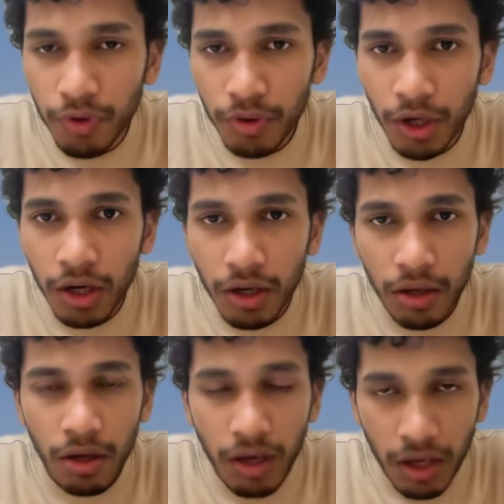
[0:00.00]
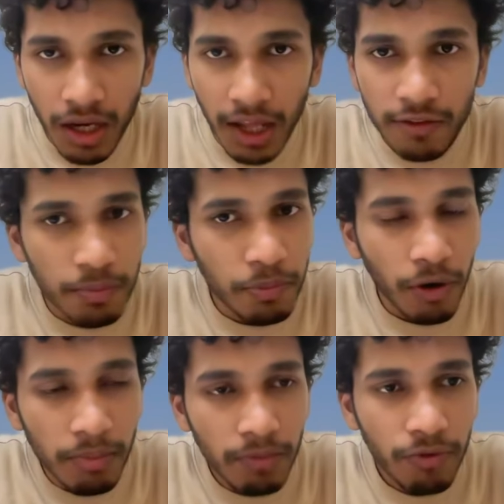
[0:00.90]
to the next
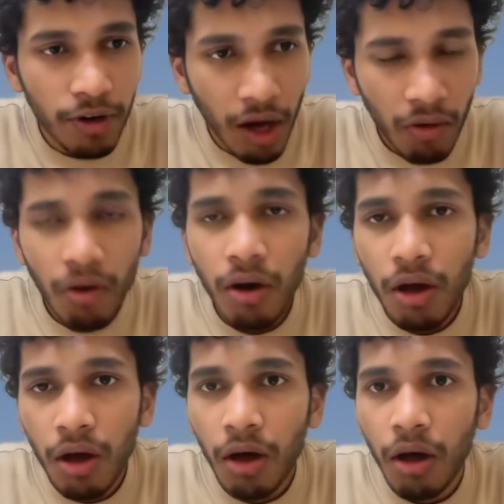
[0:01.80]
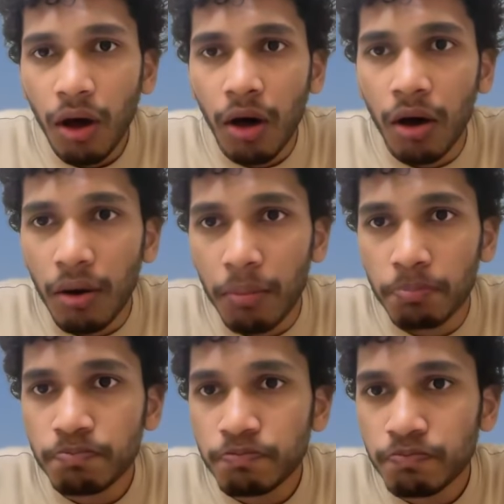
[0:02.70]
problem for now, uh,
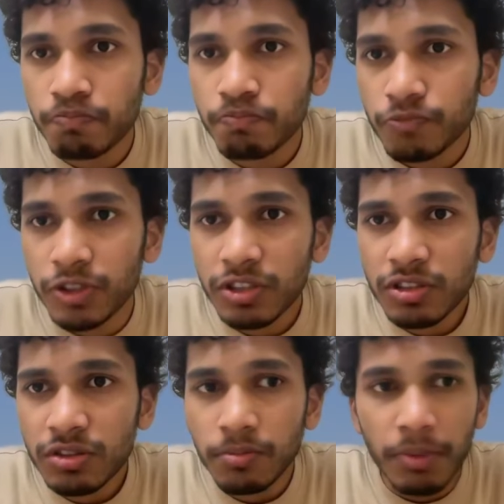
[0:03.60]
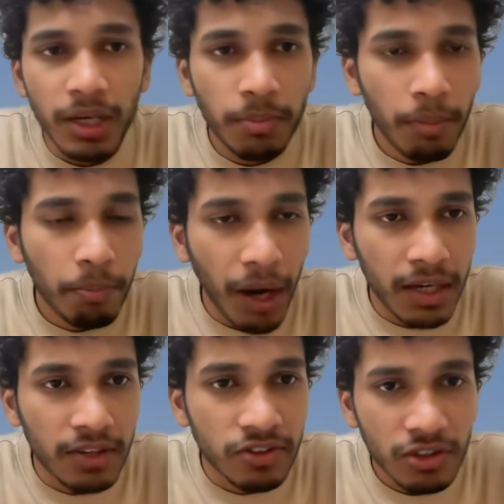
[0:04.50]
which is minimum
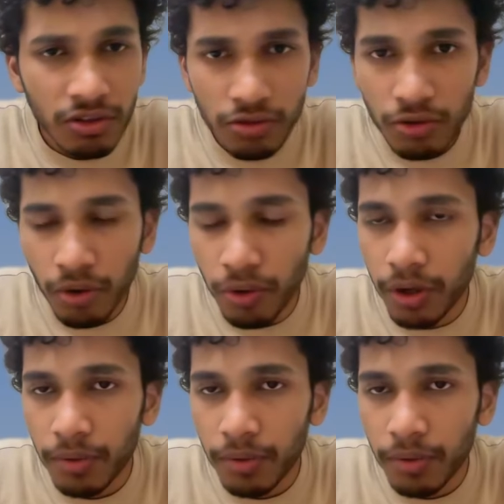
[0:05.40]
partition score.